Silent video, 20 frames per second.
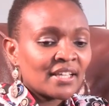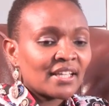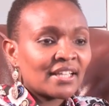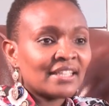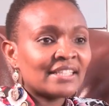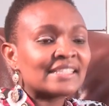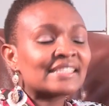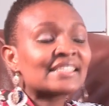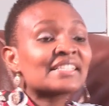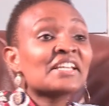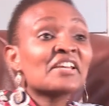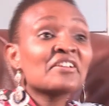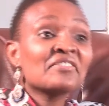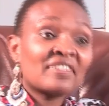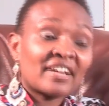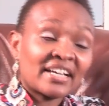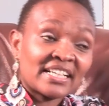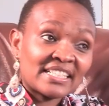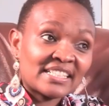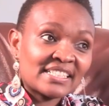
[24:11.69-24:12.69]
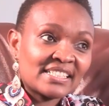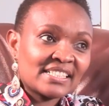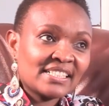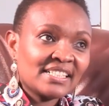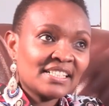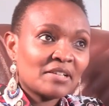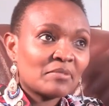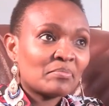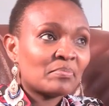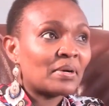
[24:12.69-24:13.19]
It's never
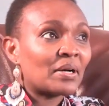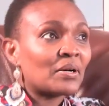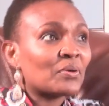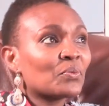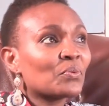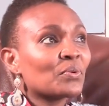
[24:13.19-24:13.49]
easy, but